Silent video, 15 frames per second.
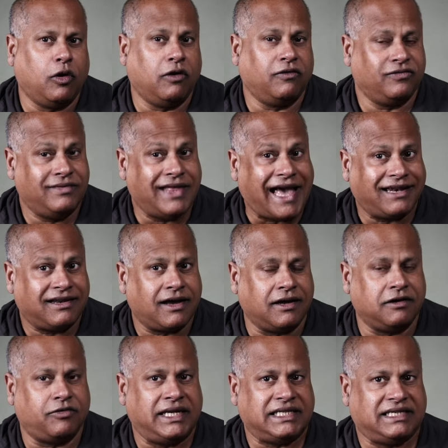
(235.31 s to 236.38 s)
of that
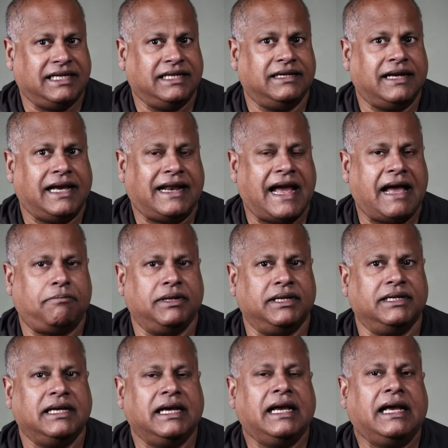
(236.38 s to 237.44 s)
country's leader had
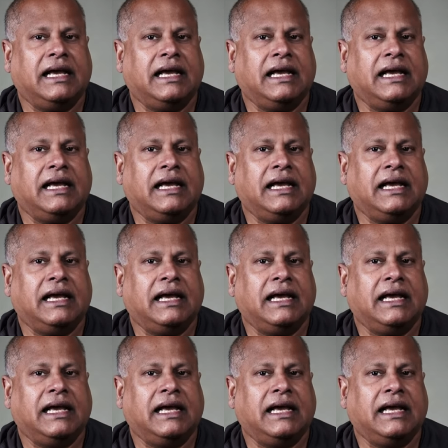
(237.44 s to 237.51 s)
happened,